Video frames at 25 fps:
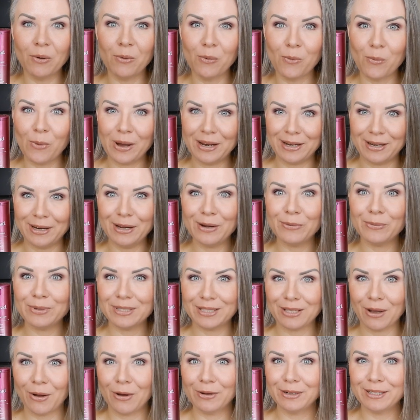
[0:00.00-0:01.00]
when it
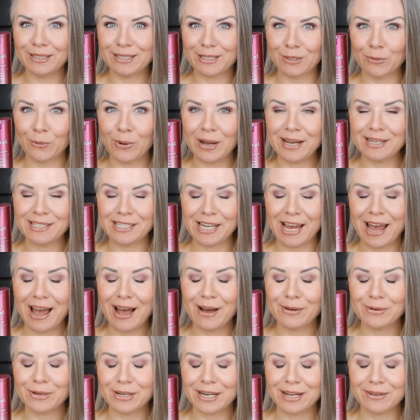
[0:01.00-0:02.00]
was on its way
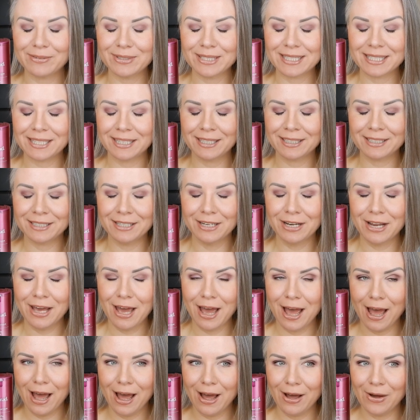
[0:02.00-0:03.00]
down, and I was like,
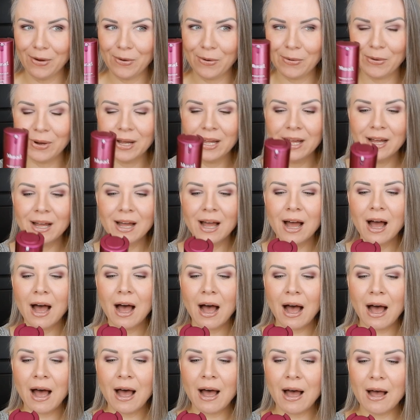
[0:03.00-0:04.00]
no.
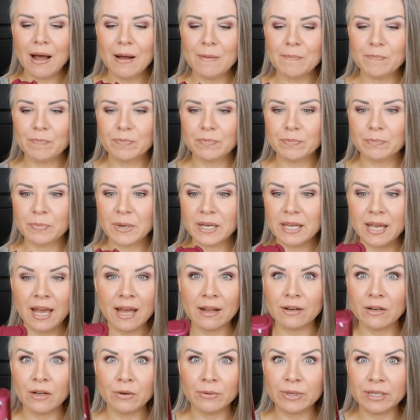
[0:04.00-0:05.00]
Um, but
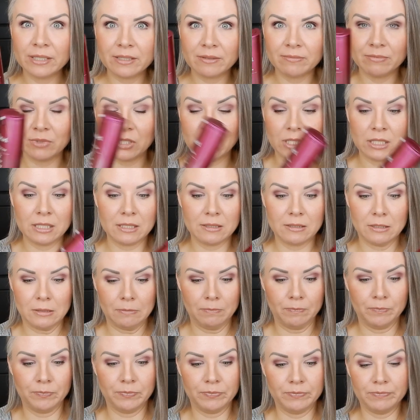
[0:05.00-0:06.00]
yeah, no, it just
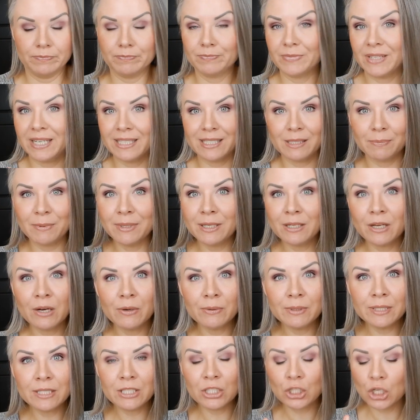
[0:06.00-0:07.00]
it's been
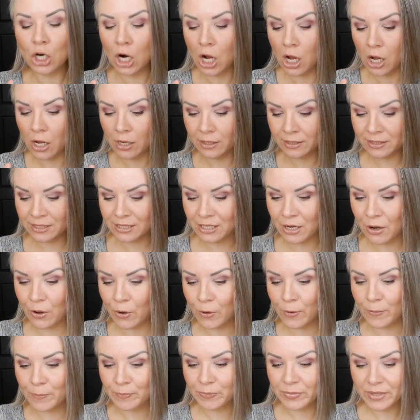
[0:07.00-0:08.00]
going strong.
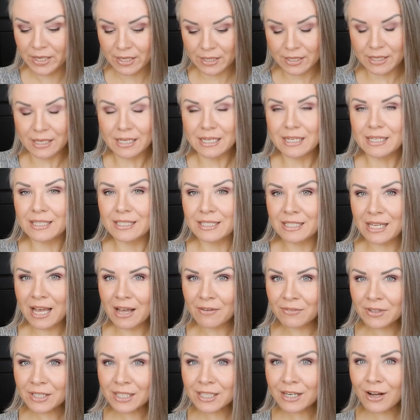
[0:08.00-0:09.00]
So
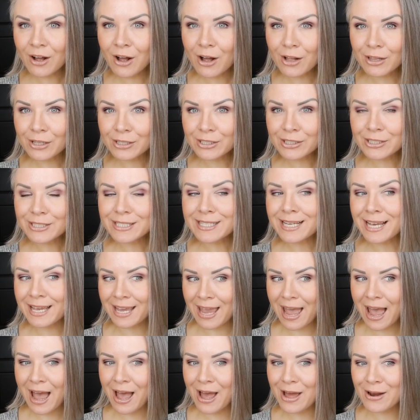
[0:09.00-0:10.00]
$70
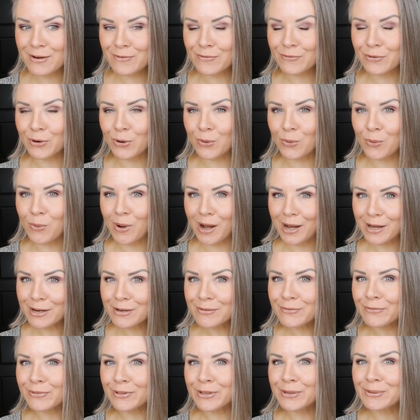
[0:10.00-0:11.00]
again for
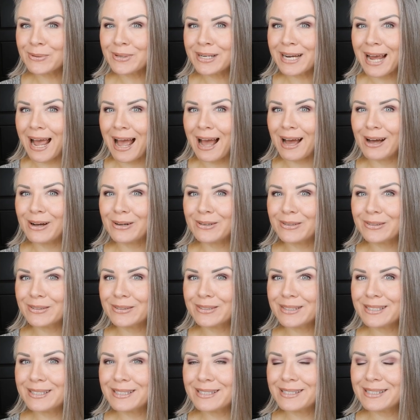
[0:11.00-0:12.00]
one fluid
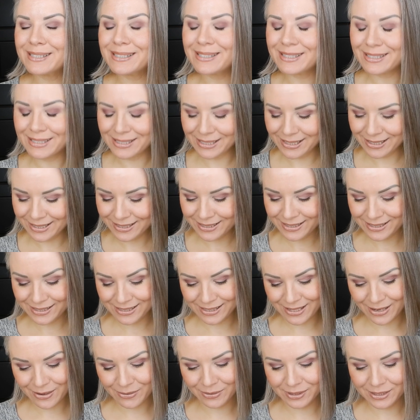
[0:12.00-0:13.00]
ounce.
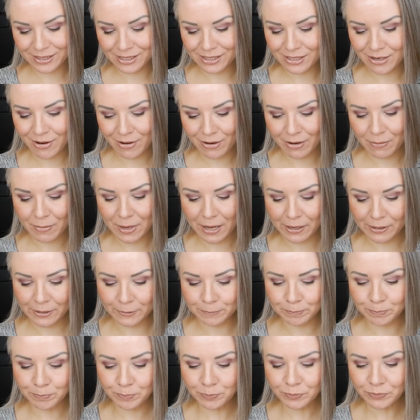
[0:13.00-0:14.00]
So let's talk about
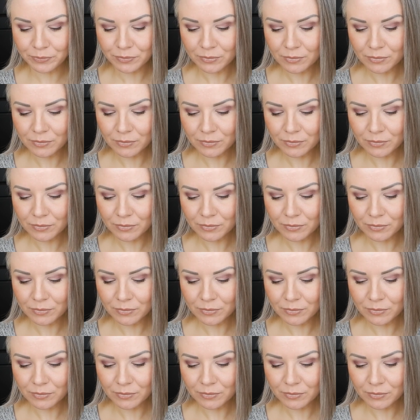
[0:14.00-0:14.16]
it.